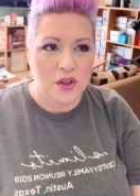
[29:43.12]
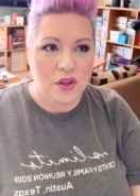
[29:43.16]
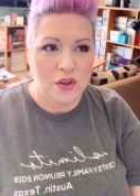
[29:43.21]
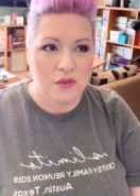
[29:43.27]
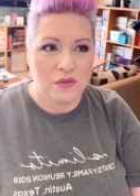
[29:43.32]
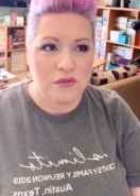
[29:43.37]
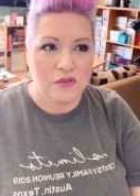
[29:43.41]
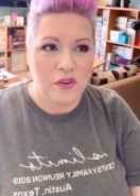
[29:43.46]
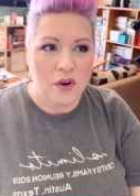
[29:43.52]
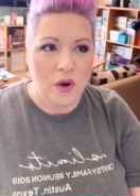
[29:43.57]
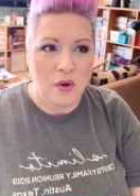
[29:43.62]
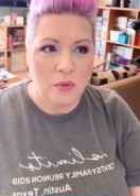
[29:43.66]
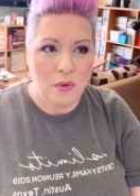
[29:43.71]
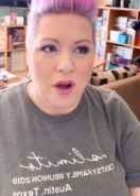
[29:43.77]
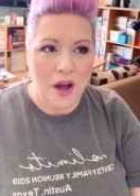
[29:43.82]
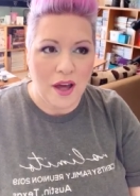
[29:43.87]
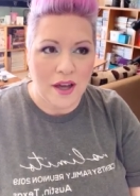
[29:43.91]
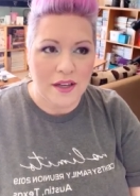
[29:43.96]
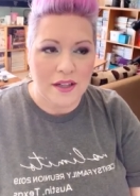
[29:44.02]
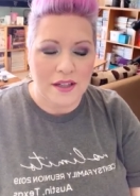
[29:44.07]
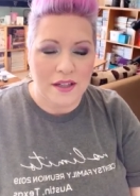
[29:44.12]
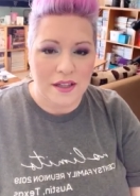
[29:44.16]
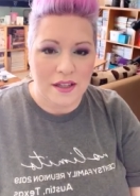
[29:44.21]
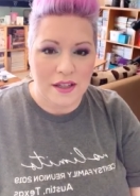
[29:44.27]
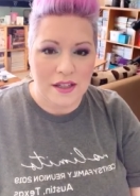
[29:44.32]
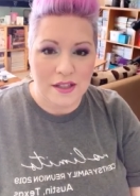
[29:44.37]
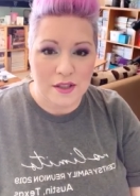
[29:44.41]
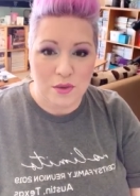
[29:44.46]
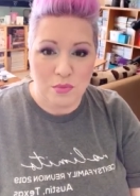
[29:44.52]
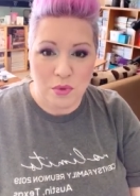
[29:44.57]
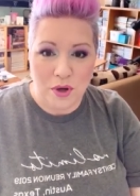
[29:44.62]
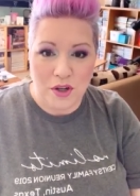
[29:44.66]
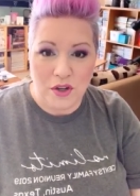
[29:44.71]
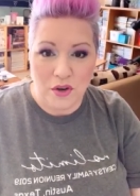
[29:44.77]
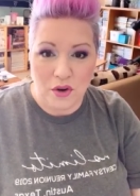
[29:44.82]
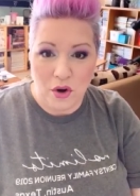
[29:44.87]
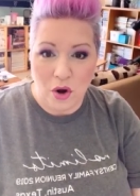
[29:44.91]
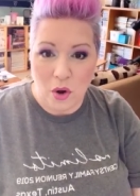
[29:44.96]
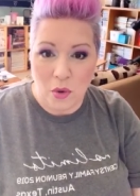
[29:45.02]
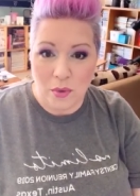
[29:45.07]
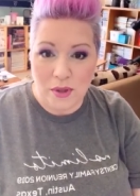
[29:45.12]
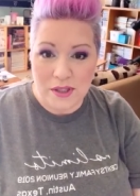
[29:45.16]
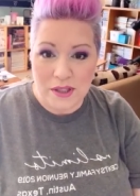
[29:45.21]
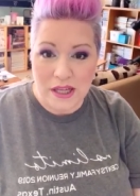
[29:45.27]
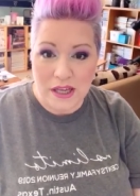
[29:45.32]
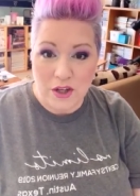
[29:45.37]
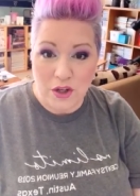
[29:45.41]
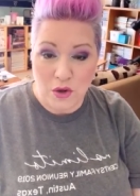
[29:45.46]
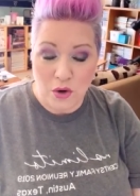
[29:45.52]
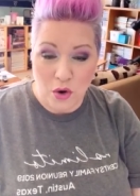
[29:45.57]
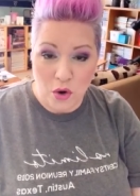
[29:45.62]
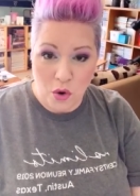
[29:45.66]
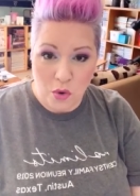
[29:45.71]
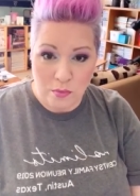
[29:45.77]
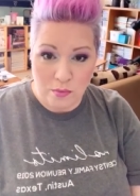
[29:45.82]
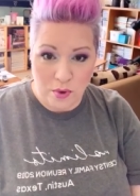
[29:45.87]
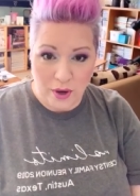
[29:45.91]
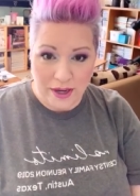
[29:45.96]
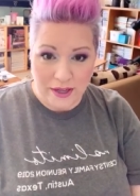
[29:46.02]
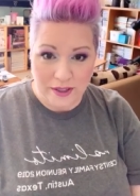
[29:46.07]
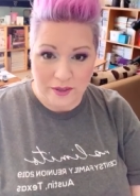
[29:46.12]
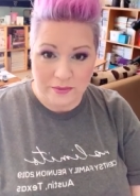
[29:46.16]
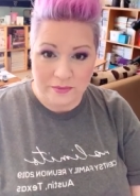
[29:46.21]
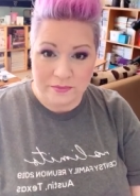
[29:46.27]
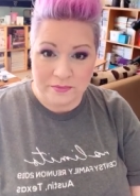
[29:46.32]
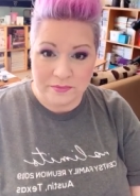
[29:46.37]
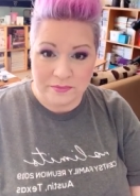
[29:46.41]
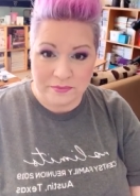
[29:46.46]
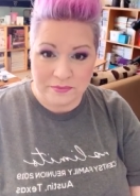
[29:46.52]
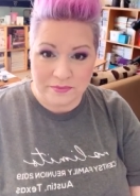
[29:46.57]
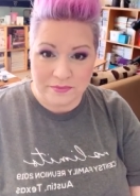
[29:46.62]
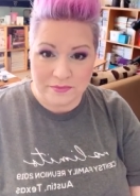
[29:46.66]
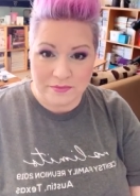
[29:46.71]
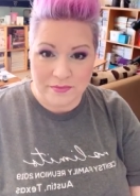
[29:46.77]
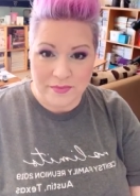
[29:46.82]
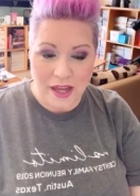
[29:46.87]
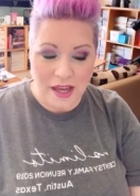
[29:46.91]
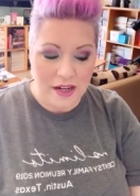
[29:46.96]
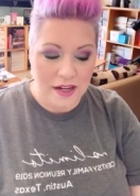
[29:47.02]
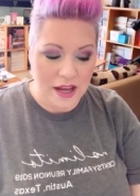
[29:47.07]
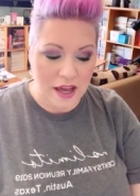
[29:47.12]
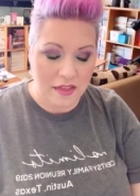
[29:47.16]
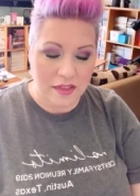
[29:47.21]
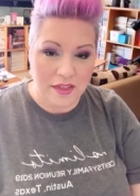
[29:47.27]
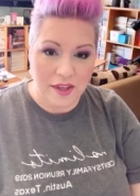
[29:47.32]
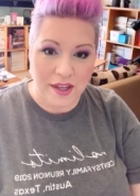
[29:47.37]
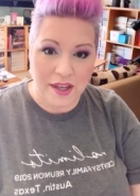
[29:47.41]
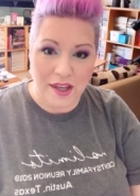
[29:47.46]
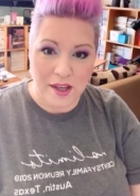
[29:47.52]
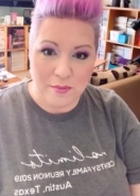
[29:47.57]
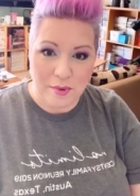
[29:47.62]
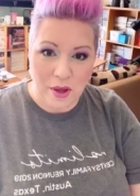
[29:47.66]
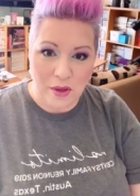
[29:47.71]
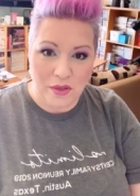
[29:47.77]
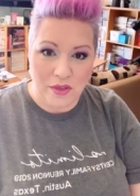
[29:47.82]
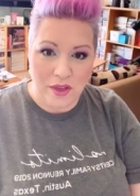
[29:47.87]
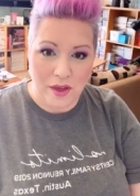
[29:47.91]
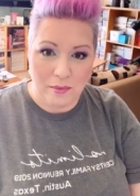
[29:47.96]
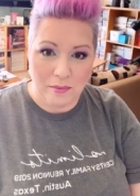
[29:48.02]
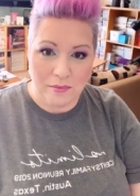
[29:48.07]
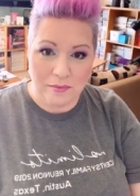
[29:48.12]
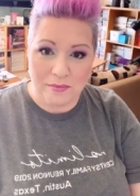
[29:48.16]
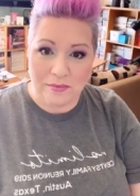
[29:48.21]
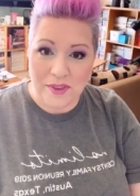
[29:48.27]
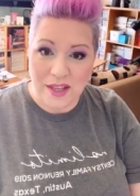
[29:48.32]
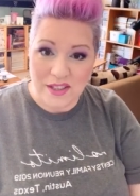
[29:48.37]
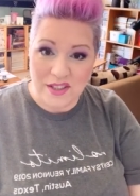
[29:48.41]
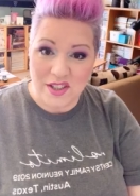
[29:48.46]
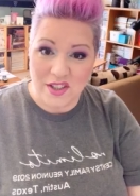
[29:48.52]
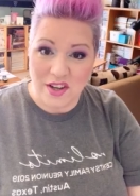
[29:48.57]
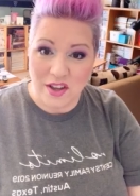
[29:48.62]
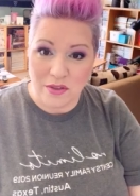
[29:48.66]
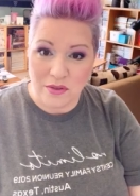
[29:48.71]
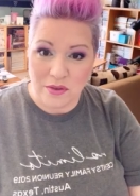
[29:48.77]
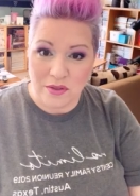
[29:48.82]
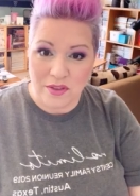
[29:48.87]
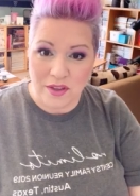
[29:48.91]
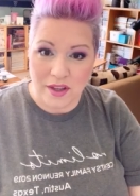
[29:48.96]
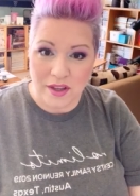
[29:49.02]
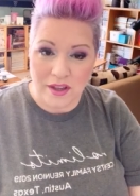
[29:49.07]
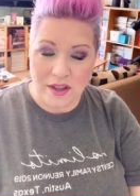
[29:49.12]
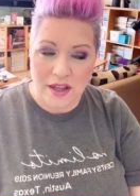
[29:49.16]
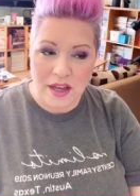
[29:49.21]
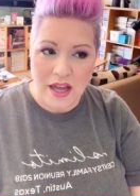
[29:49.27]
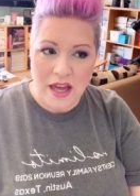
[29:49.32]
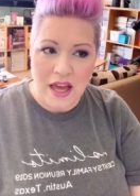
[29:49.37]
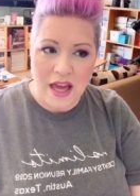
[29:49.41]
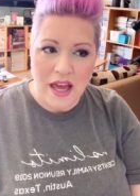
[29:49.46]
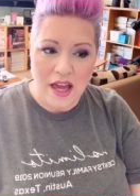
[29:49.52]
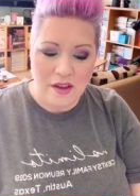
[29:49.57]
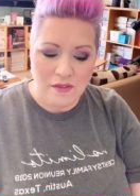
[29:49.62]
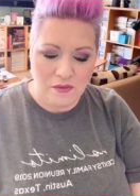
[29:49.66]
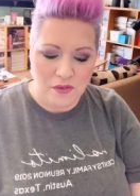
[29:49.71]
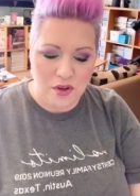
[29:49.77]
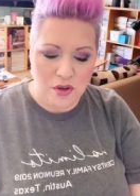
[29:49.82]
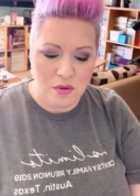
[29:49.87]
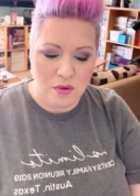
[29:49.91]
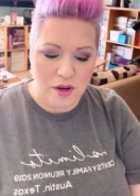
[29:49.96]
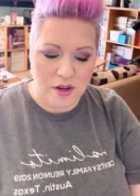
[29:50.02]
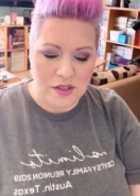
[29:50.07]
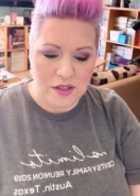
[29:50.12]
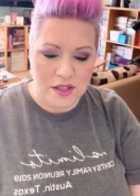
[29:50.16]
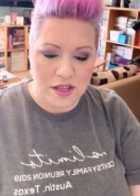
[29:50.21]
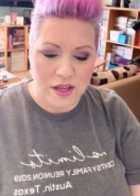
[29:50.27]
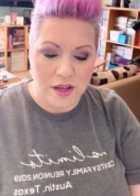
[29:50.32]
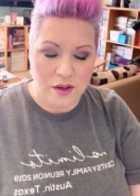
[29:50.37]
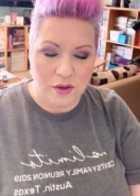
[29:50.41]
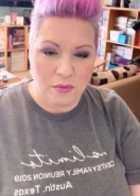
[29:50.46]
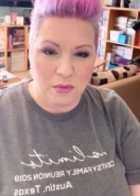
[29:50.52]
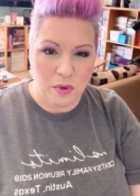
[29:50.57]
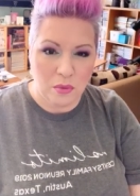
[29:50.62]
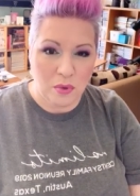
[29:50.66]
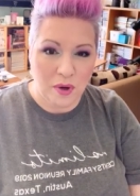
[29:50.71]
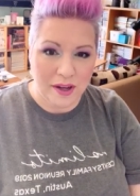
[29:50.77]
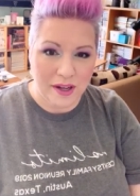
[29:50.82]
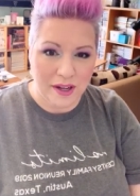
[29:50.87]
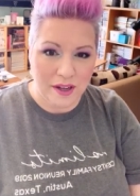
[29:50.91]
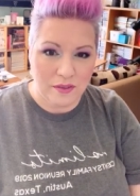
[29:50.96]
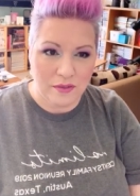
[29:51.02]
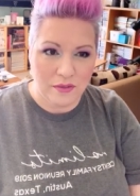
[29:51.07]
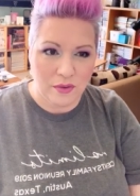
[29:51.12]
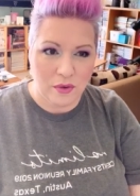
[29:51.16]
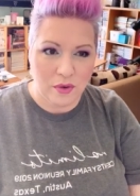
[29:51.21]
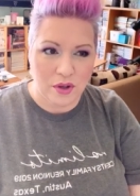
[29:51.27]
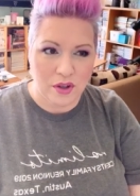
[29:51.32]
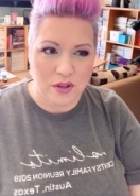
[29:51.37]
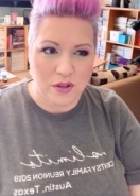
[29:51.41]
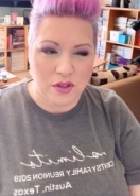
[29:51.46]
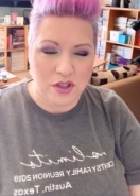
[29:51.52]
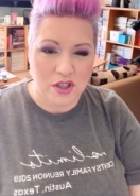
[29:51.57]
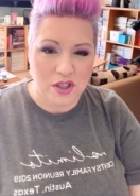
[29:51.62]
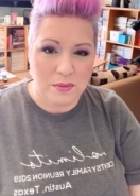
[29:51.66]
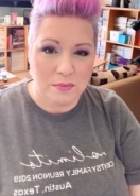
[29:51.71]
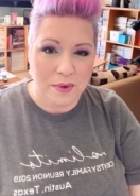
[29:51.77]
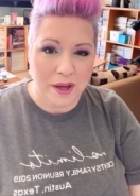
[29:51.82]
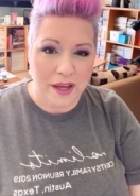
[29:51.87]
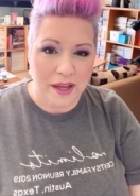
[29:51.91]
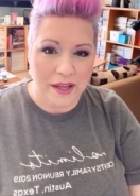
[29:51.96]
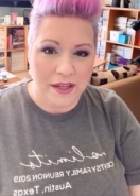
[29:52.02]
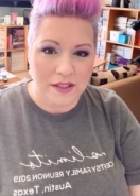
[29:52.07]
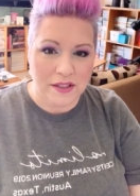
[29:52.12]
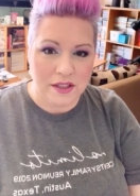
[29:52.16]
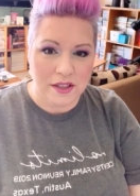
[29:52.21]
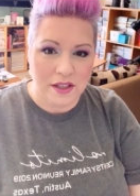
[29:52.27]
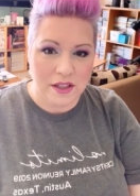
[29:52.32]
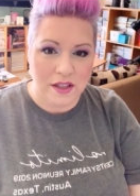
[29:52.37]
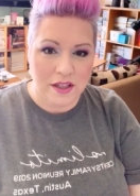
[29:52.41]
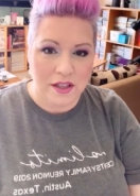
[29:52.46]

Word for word: FOWOT is when you're always in your own brain and not thinking about them. That's another thing. If you are saying, well, what if, or, or she might,